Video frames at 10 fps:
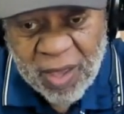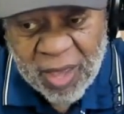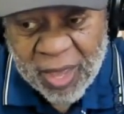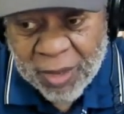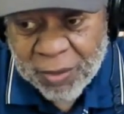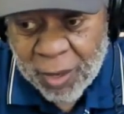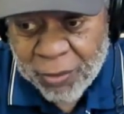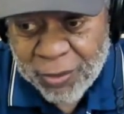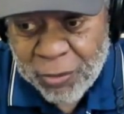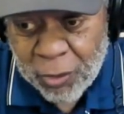And
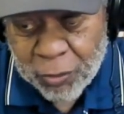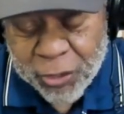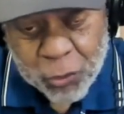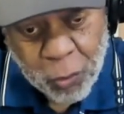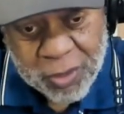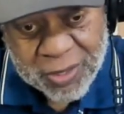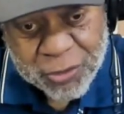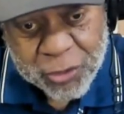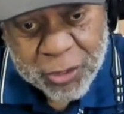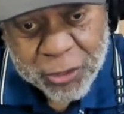uh, you know the, squ- the,
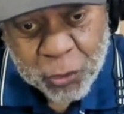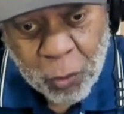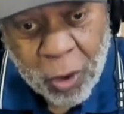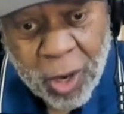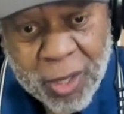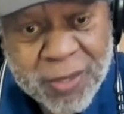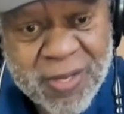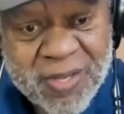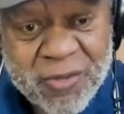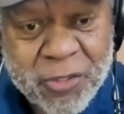the, squad.
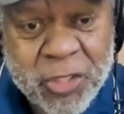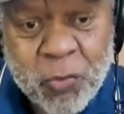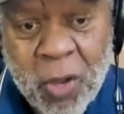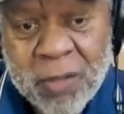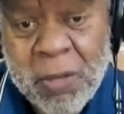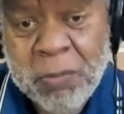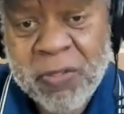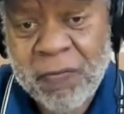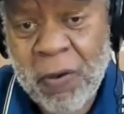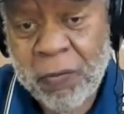She's one of the
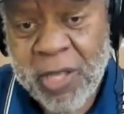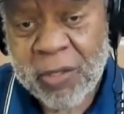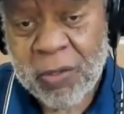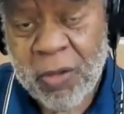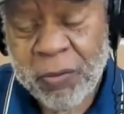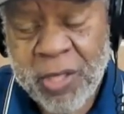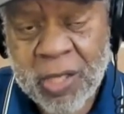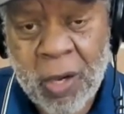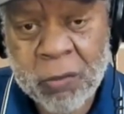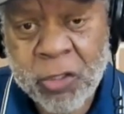members of, of they, what they
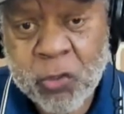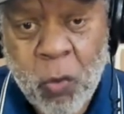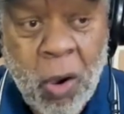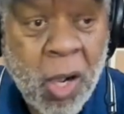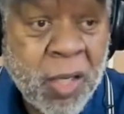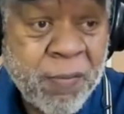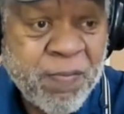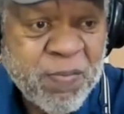call the squad.